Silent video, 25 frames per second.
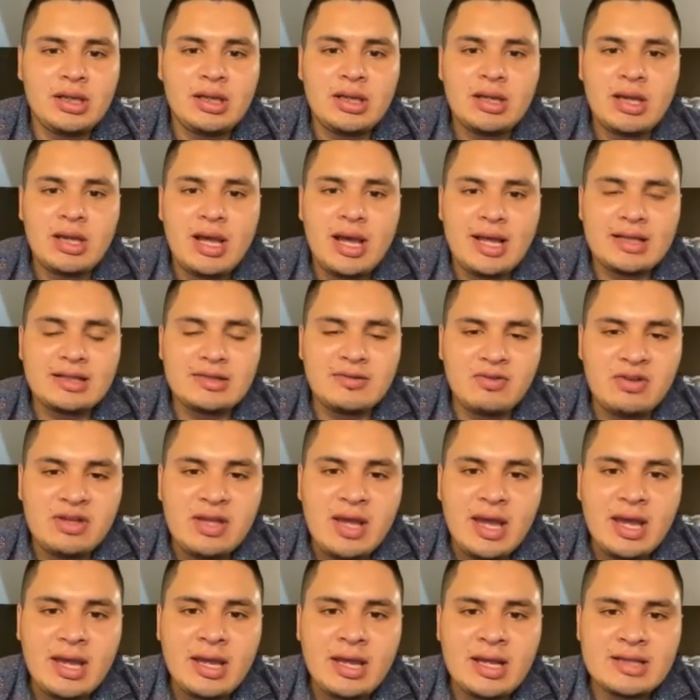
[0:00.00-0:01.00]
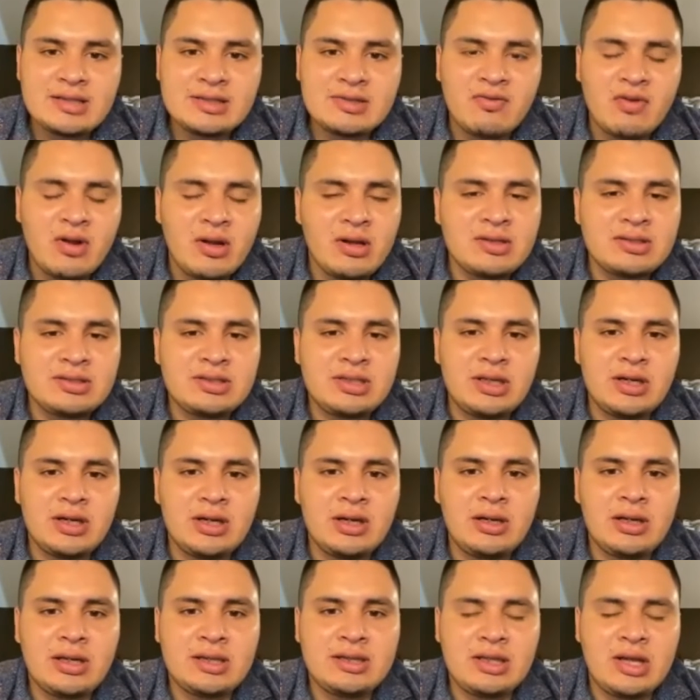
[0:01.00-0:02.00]
at the VA as a
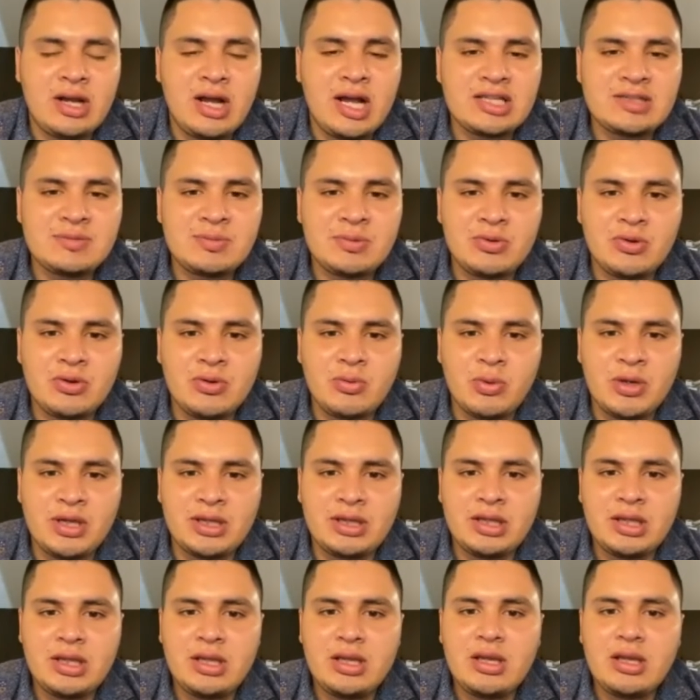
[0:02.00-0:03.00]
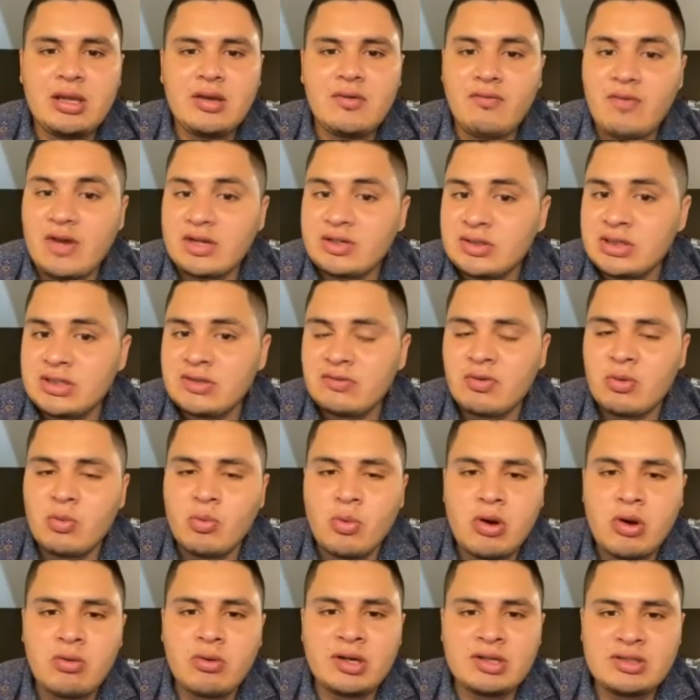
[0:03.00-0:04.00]
volunteer at the hospital with veterans from
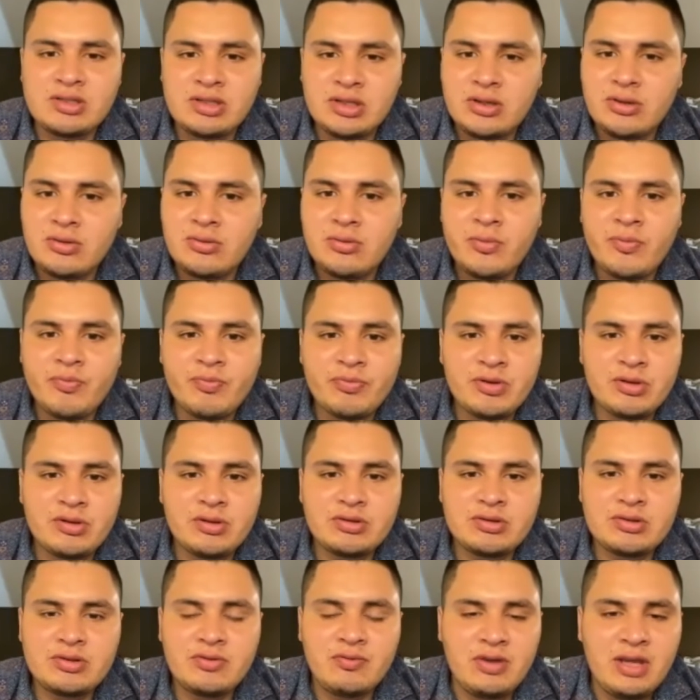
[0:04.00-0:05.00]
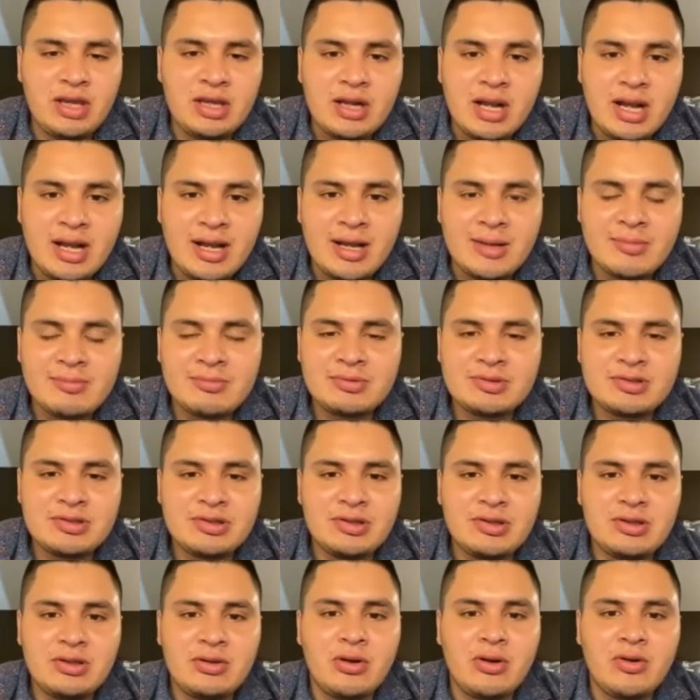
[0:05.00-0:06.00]
World War II to Vietnam to
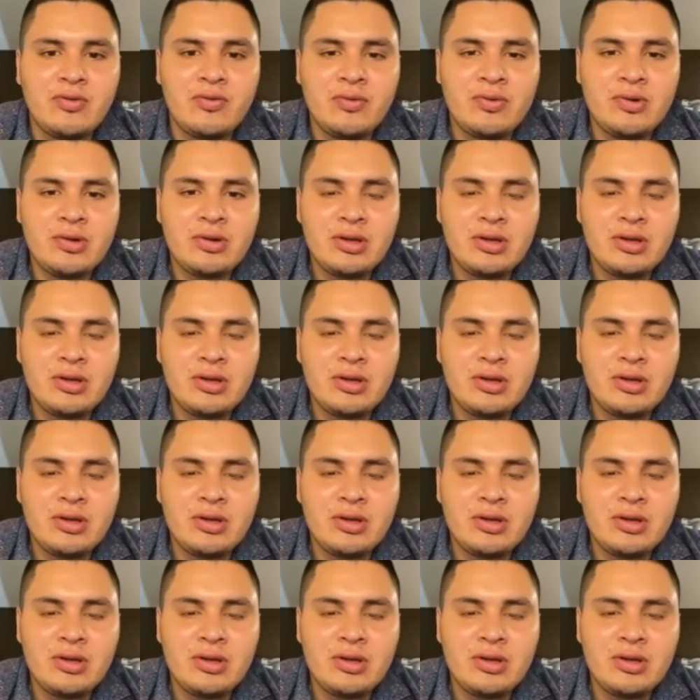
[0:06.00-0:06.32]
the Gulf